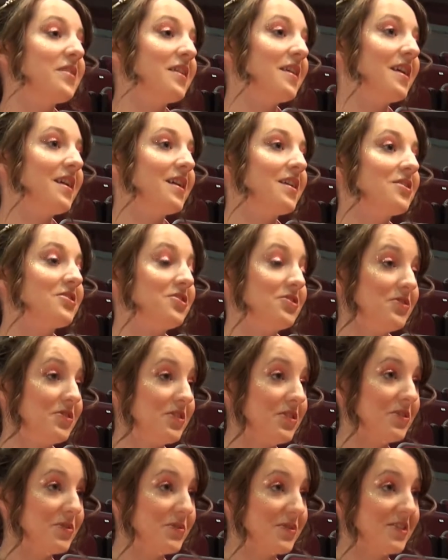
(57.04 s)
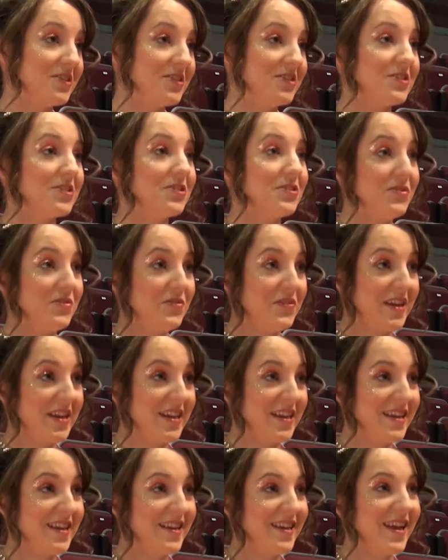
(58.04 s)
playing Azuria, which is the good
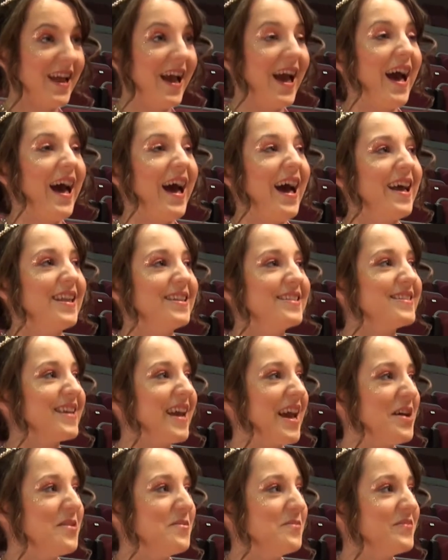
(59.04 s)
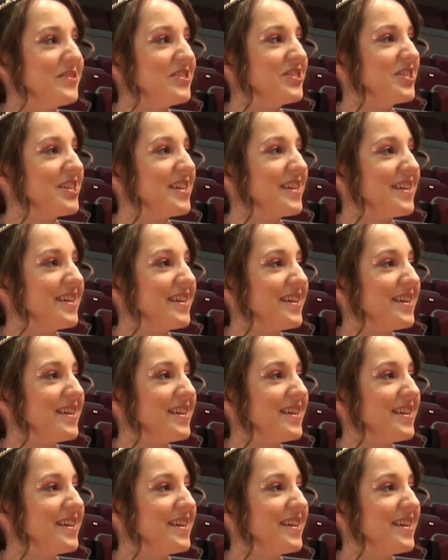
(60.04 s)
fairy, mm-hmm. and um, she